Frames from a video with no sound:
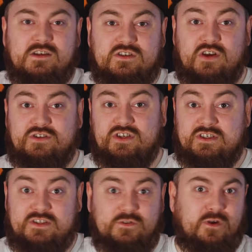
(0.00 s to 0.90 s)
such
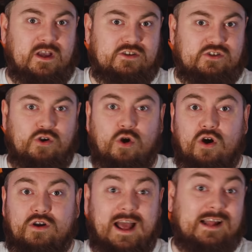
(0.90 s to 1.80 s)
as fish
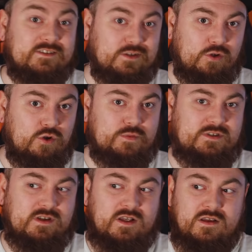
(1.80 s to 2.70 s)
or antelopes.